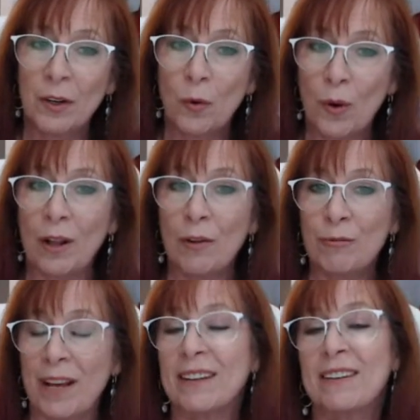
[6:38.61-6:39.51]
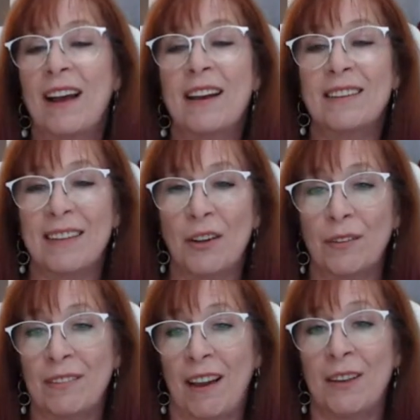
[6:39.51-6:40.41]
well-recognized health
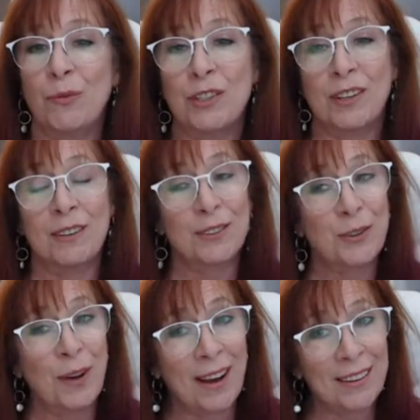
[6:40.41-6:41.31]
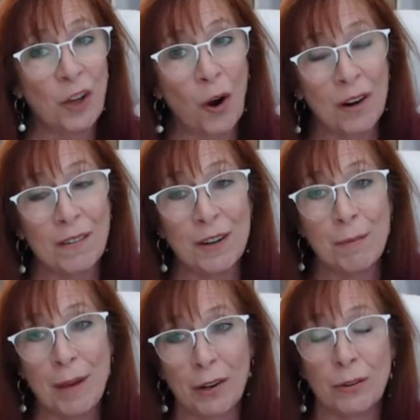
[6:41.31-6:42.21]
site, which is, you guys, Harvard
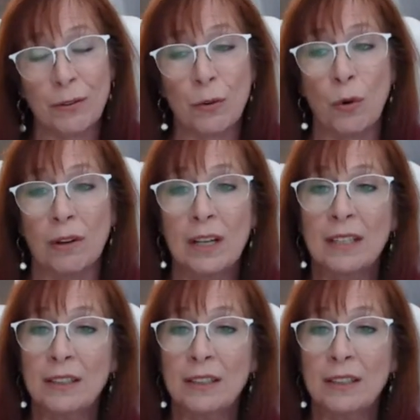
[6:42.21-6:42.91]
Medical School,